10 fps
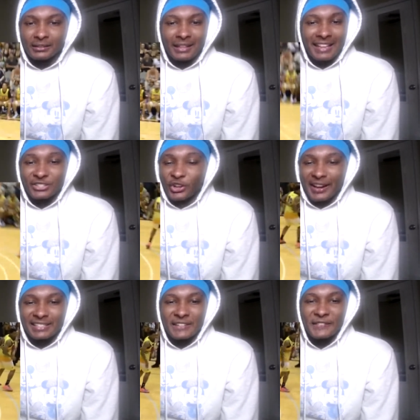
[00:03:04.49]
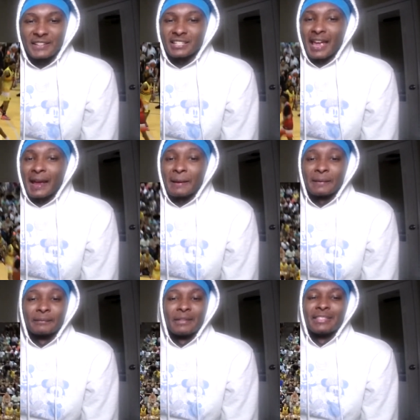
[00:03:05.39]
That's great defense. Hey,
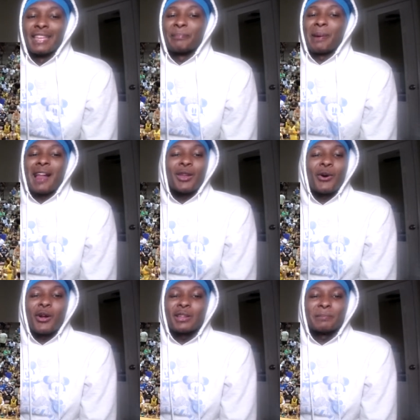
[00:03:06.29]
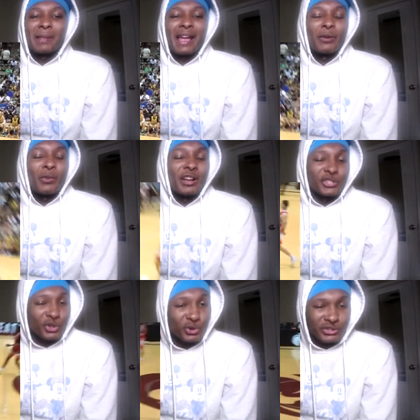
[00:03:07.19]
that Paolo only played, what,
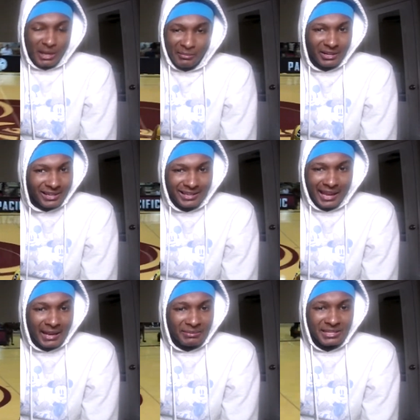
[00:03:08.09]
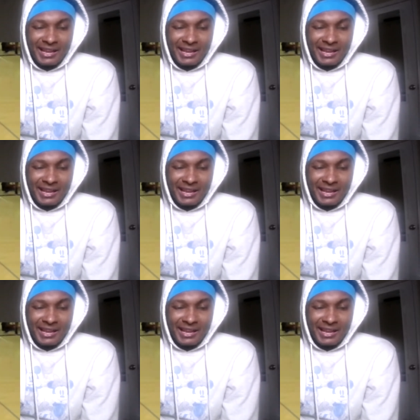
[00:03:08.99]
two Summer League games?